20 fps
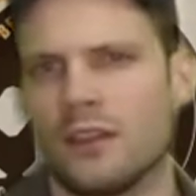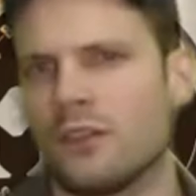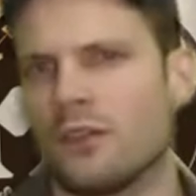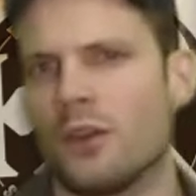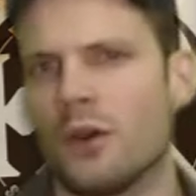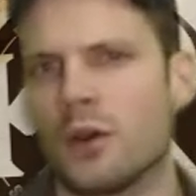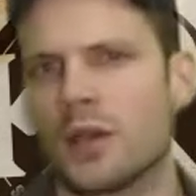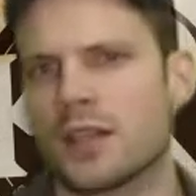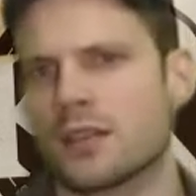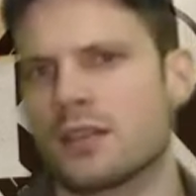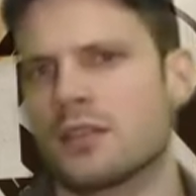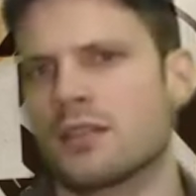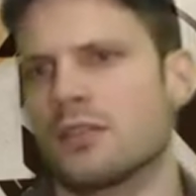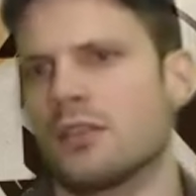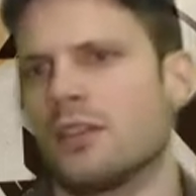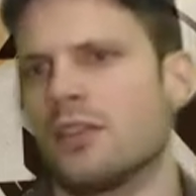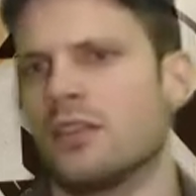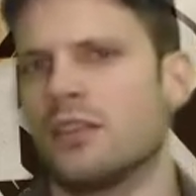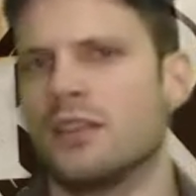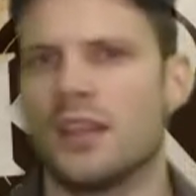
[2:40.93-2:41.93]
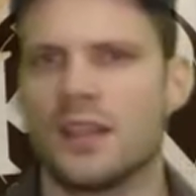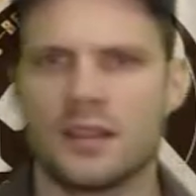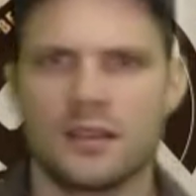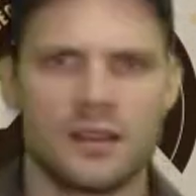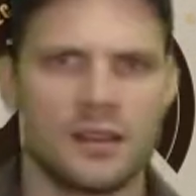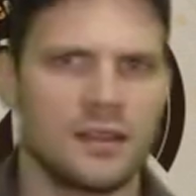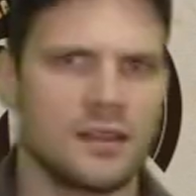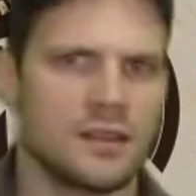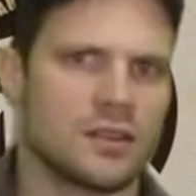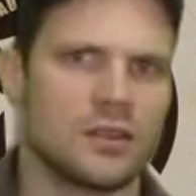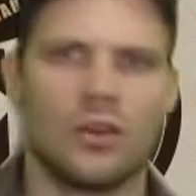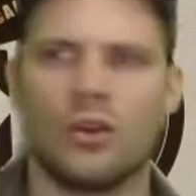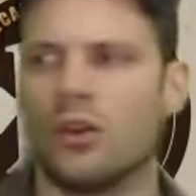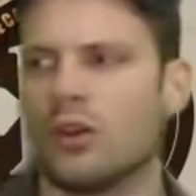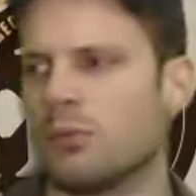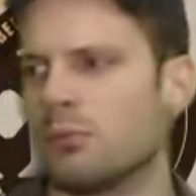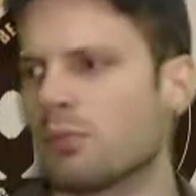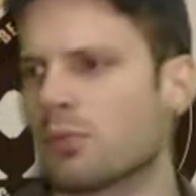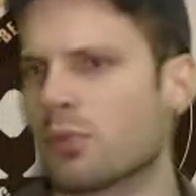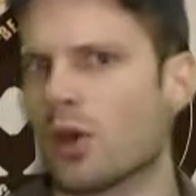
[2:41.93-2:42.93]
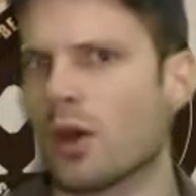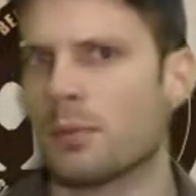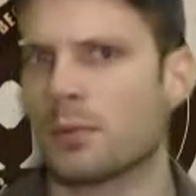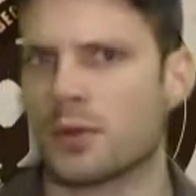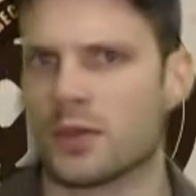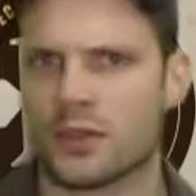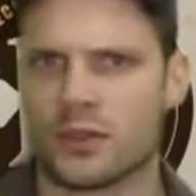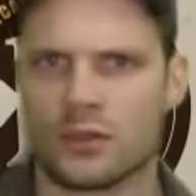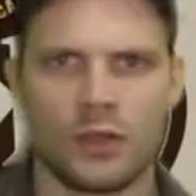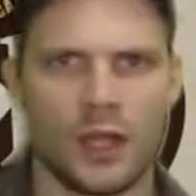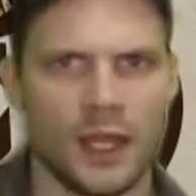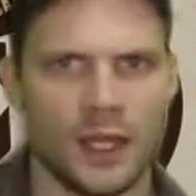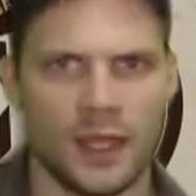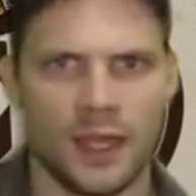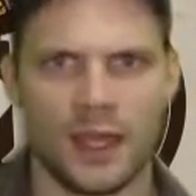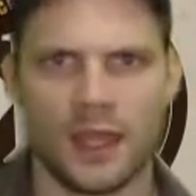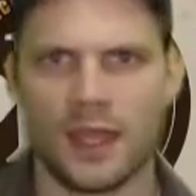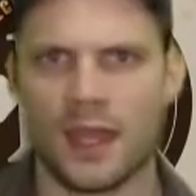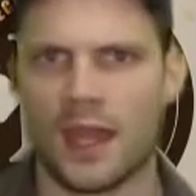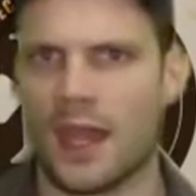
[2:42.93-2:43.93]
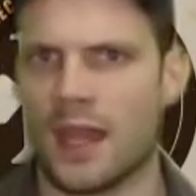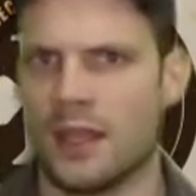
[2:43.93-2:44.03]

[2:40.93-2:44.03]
It focuses on distance, on proper striking,